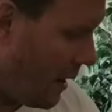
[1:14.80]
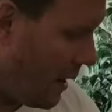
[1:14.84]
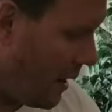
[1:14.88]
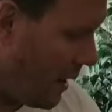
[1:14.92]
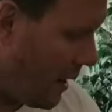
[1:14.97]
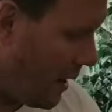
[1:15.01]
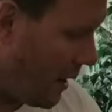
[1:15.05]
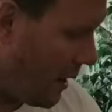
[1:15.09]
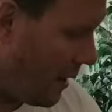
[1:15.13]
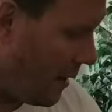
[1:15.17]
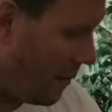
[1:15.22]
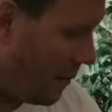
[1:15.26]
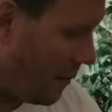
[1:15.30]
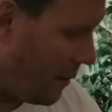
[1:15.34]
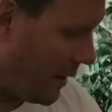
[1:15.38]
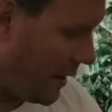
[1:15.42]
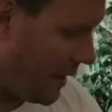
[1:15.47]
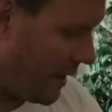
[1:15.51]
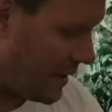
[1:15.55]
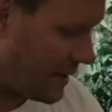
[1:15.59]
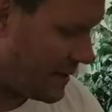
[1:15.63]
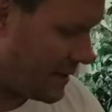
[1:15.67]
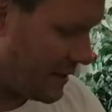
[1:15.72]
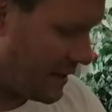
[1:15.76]
Uh, but
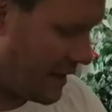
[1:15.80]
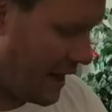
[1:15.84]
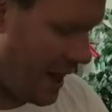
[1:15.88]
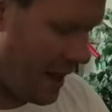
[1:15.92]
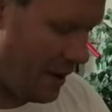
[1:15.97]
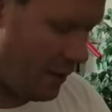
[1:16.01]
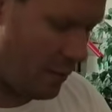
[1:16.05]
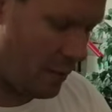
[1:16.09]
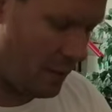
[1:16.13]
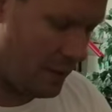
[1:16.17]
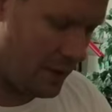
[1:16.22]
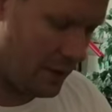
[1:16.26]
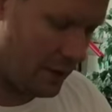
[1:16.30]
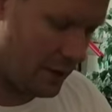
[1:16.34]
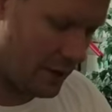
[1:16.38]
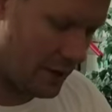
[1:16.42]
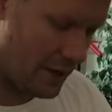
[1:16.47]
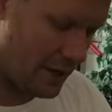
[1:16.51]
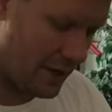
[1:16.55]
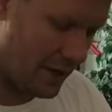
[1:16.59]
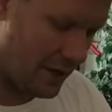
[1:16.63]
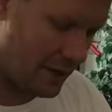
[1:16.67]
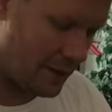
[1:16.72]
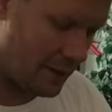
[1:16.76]
again, today we'll be
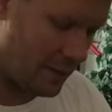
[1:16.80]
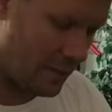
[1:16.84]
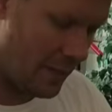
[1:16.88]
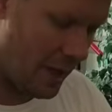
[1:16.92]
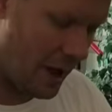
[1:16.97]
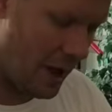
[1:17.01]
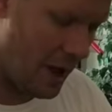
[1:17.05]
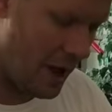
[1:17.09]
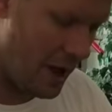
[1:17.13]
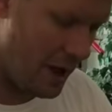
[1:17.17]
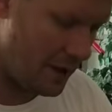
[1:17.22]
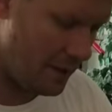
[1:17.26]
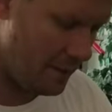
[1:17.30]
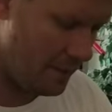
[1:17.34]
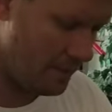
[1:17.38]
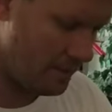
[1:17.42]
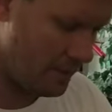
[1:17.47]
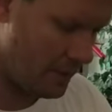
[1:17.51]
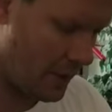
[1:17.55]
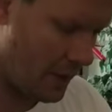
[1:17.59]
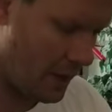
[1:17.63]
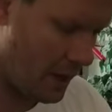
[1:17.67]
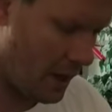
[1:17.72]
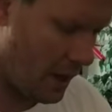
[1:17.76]
looking at the mod,
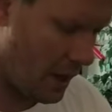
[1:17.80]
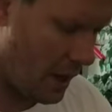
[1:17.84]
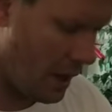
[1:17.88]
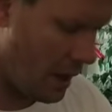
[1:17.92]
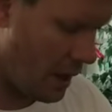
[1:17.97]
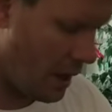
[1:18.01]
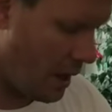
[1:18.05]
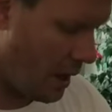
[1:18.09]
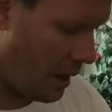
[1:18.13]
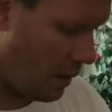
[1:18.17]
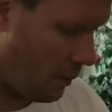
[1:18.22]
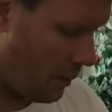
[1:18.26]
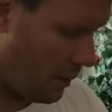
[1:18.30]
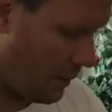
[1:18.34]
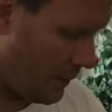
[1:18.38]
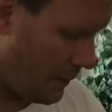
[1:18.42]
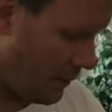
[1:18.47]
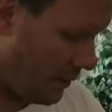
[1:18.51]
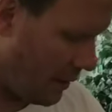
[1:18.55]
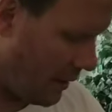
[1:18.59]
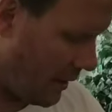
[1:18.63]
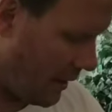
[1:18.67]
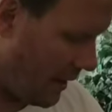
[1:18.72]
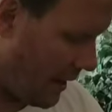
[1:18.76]
and we'll be
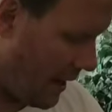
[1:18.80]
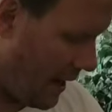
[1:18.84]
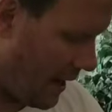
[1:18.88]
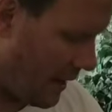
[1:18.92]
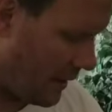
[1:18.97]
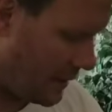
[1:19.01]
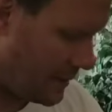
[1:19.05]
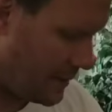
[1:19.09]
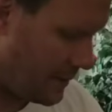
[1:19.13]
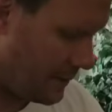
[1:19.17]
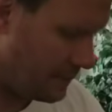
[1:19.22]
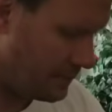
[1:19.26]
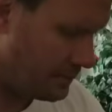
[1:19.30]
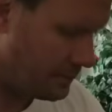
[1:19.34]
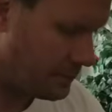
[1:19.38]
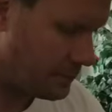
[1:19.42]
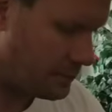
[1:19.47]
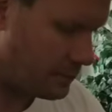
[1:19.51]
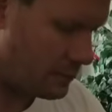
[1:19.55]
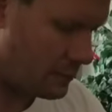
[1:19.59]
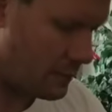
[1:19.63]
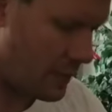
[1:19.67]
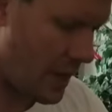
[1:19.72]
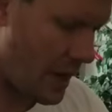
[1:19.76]
looking at
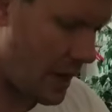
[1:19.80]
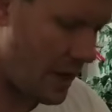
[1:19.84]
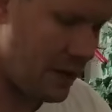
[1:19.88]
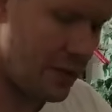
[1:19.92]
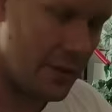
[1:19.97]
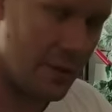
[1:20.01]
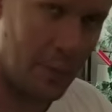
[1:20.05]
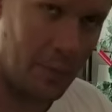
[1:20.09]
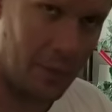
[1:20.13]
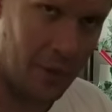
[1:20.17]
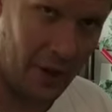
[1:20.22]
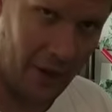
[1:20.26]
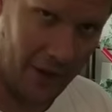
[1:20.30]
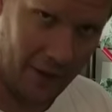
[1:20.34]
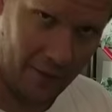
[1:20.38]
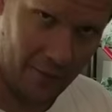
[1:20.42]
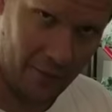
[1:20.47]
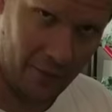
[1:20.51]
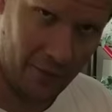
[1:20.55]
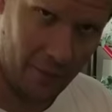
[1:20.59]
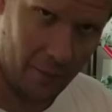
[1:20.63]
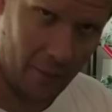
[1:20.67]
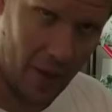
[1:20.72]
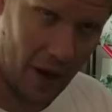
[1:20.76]
the plan
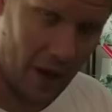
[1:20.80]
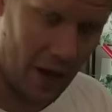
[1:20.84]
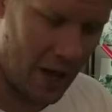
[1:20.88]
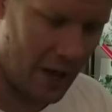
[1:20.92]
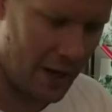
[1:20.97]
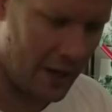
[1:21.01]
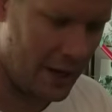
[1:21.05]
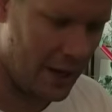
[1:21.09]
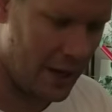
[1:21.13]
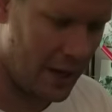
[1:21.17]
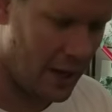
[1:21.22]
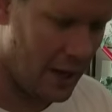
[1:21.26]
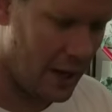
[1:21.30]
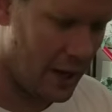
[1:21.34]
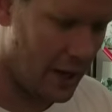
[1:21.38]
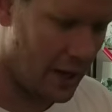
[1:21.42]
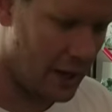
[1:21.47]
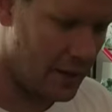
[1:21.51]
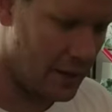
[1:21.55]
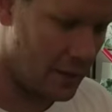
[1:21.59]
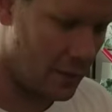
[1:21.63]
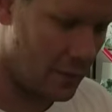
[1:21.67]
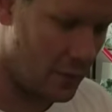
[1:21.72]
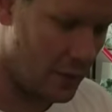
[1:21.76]
for the mod,
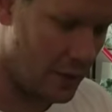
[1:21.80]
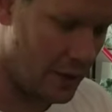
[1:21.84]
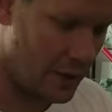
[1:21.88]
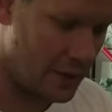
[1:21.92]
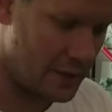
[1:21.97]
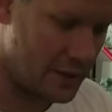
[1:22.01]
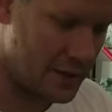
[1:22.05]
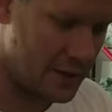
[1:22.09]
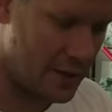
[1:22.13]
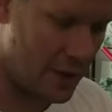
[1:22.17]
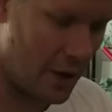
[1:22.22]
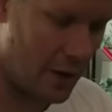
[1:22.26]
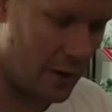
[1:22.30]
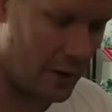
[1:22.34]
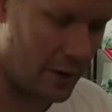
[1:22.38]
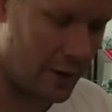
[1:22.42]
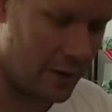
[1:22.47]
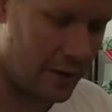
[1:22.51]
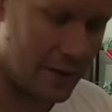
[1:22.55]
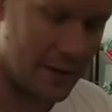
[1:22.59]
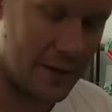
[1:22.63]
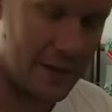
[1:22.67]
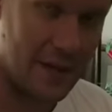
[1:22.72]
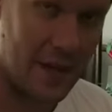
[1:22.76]
and then
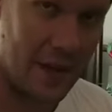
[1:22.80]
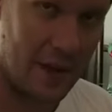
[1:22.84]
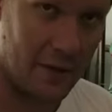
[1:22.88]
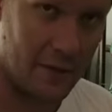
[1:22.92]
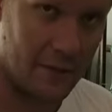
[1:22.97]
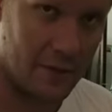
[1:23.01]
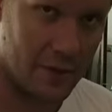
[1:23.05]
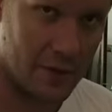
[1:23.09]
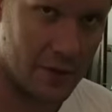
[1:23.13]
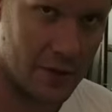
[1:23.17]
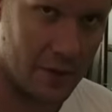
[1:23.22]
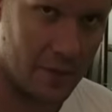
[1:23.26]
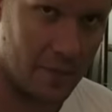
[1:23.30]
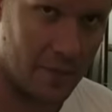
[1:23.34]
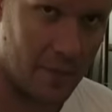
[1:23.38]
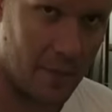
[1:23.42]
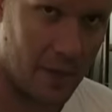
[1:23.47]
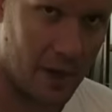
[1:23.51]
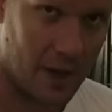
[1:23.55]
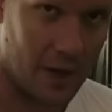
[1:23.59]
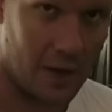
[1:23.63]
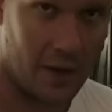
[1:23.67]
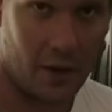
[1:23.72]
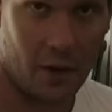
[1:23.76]
reinstalling the television,
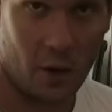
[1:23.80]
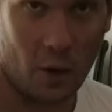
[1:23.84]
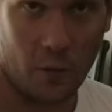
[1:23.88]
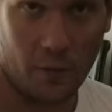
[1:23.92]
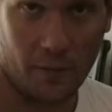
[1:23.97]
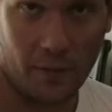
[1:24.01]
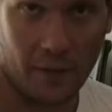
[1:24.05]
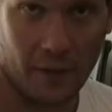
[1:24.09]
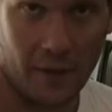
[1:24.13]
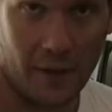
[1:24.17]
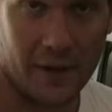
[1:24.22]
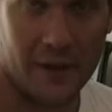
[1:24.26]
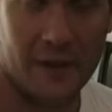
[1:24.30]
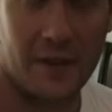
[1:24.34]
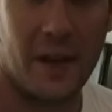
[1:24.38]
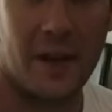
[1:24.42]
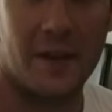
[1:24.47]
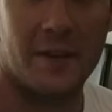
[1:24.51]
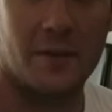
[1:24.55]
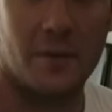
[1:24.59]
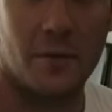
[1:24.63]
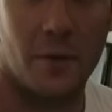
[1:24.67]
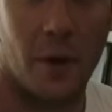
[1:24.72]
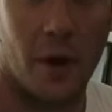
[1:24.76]
and then hopefully a
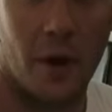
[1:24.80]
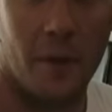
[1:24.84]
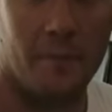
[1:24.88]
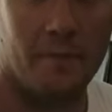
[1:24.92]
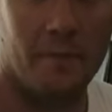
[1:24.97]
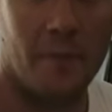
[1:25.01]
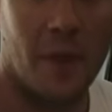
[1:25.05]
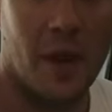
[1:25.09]
test run.